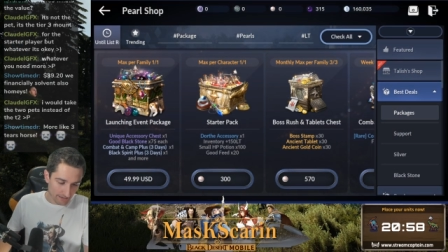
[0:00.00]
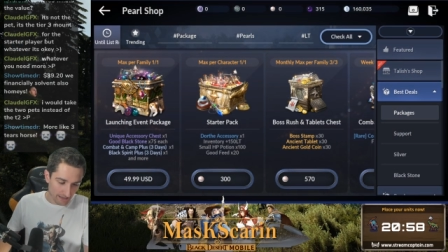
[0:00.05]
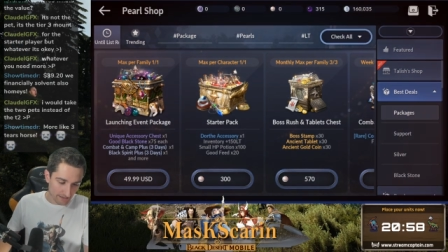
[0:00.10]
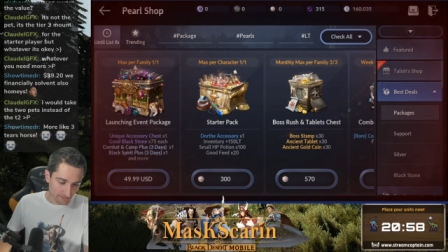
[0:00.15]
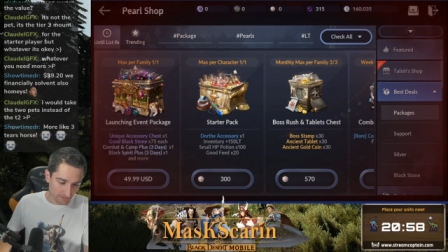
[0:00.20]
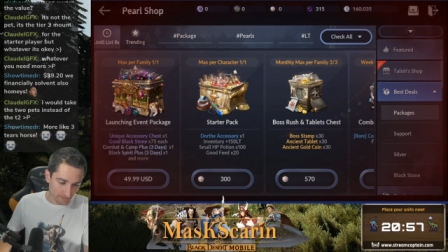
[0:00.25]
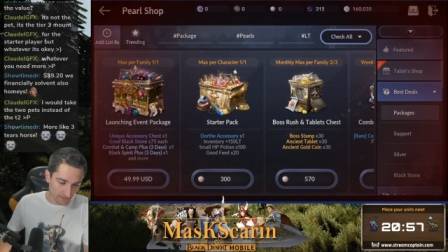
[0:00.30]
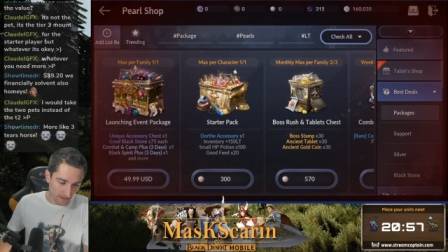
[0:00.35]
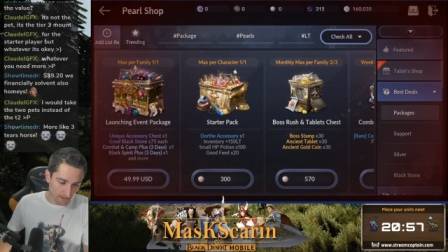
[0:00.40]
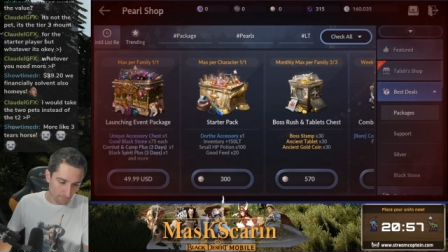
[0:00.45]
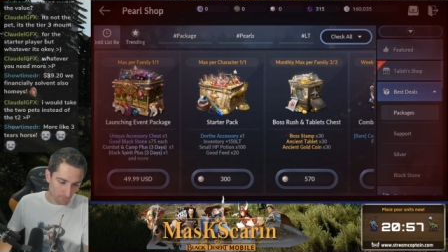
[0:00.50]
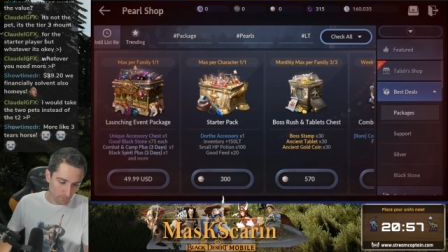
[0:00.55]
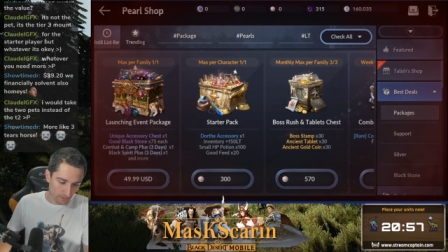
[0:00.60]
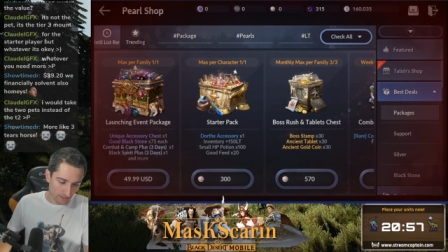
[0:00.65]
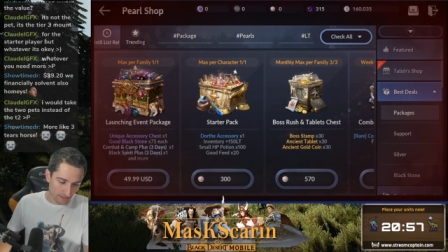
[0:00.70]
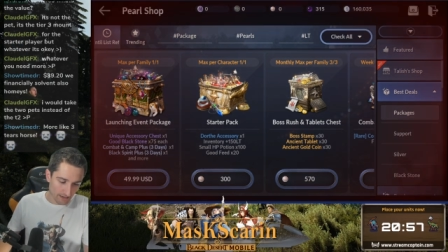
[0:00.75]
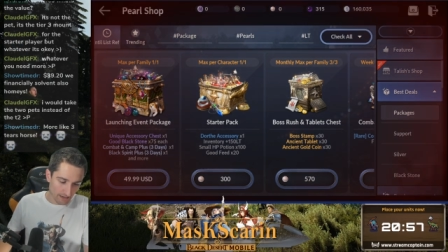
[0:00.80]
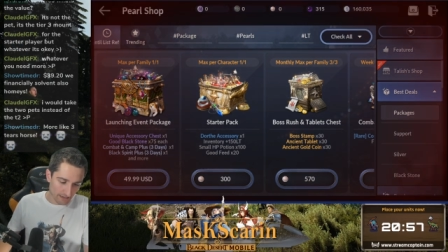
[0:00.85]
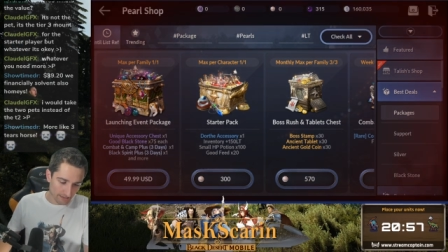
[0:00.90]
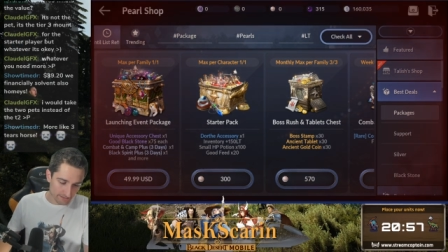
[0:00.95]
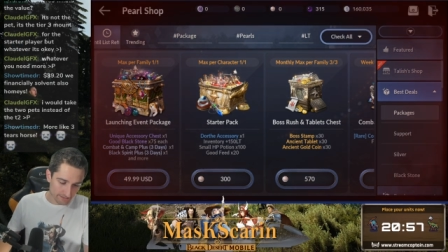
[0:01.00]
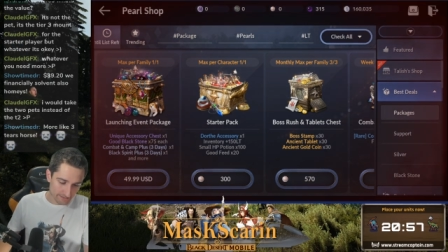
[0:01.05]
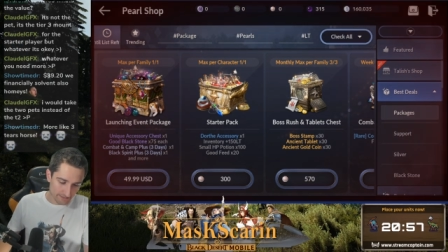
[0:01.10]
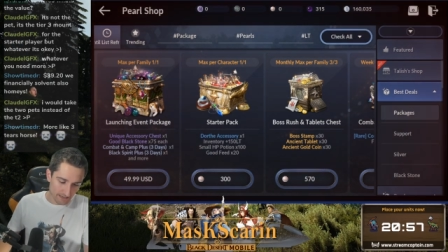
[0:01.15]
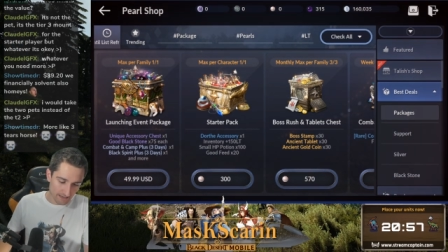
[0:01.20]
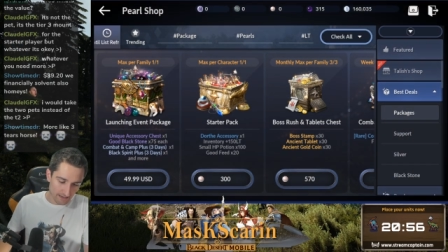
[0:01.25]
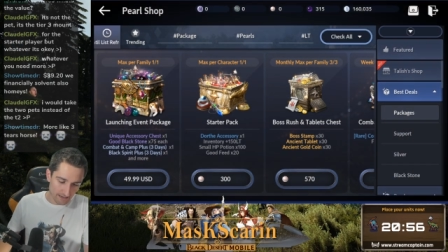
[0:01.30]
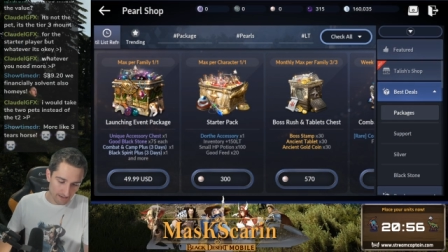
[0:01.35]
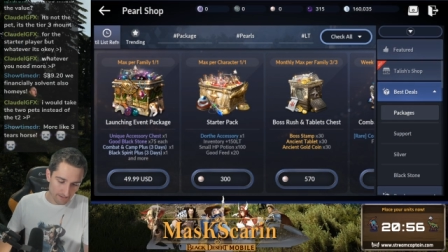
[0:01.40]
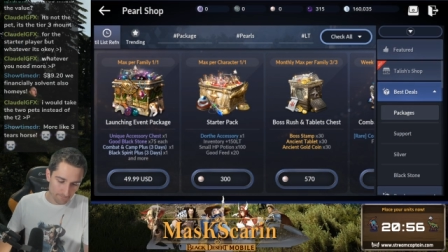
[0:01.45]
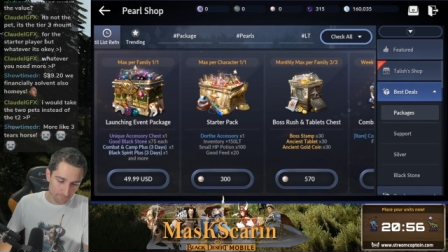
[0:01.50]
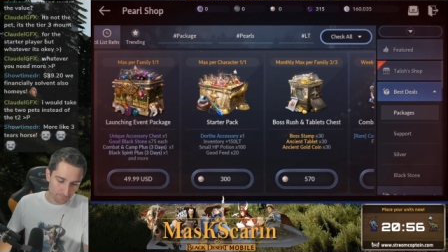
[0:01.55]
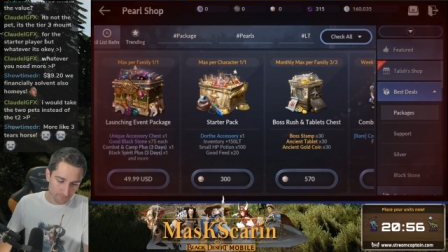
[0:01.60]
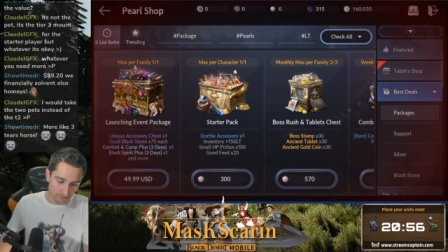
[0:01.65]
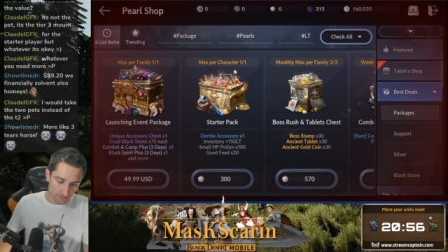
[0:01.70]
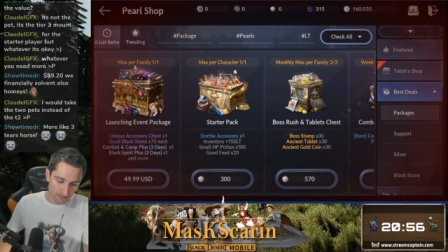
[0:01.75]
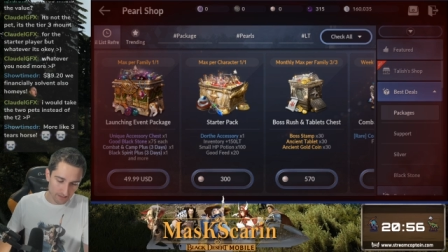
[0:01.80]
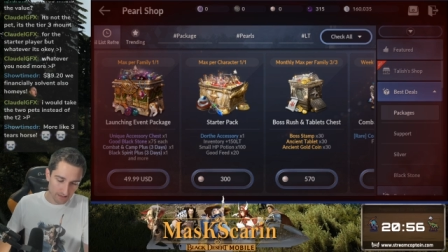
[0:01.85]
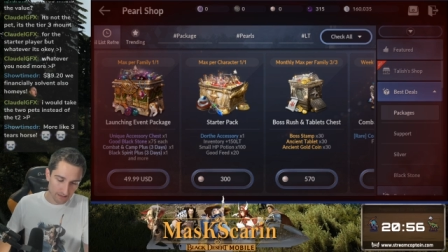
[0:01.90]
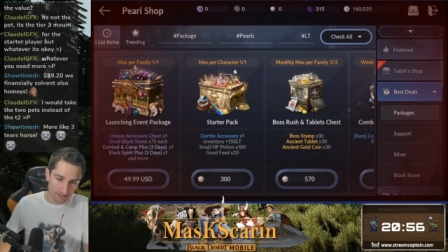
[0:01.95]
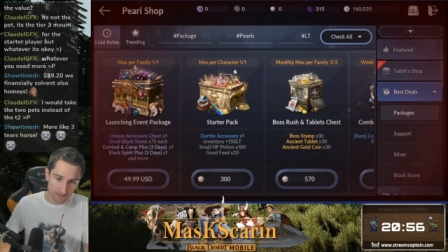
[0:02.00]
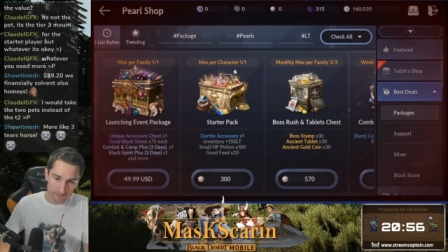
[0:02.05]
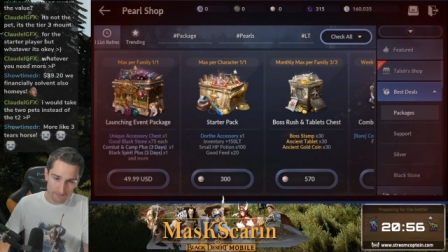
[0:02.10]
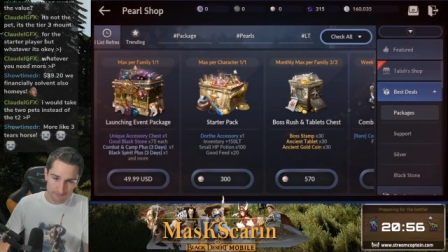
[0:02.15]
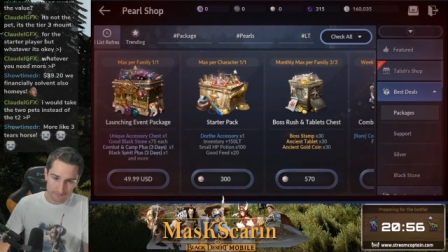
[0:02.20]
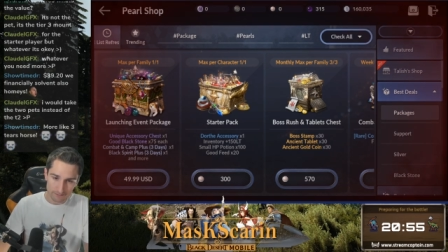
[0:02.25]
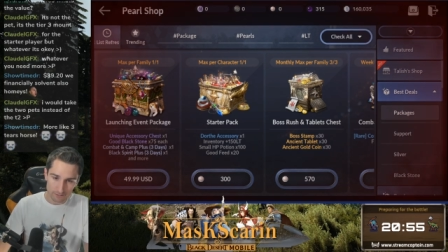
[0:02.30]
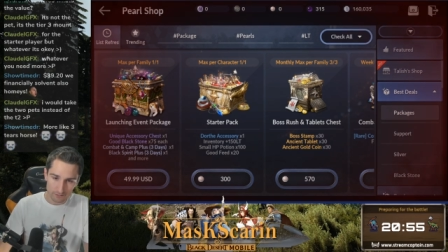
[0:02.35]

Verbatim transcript: Next up, we got uh, uh,